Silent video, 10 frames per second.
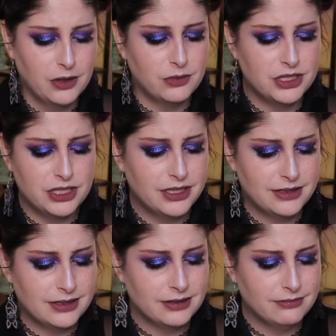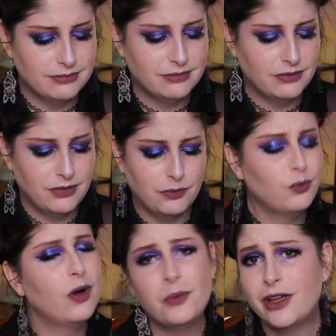which is
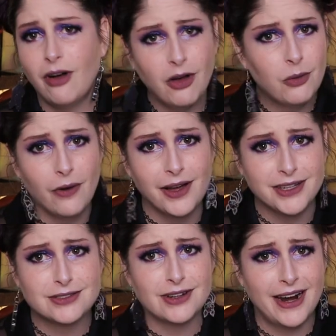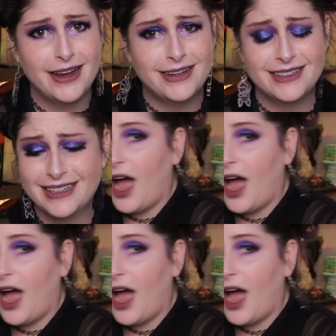what we all want, right?